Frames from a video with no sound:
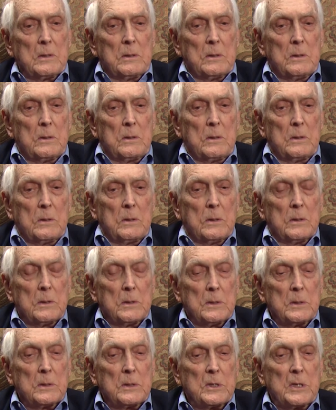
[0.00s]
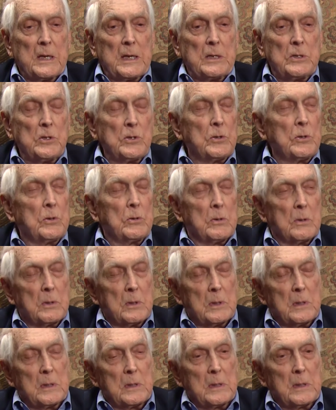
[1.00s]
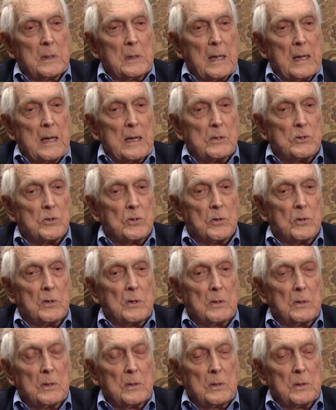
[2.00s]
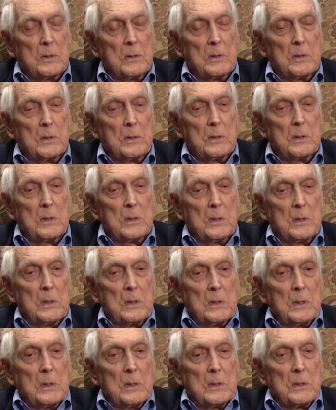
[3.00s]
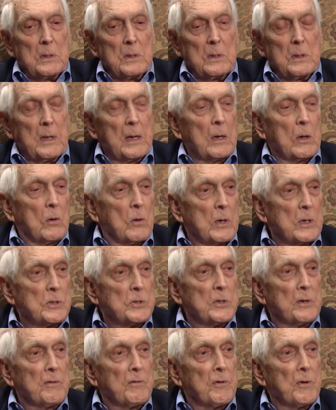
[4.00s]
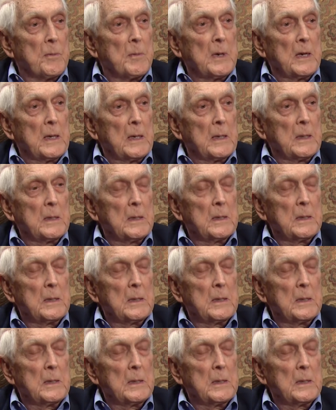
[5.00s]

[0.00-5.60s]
Can you answer that question for me?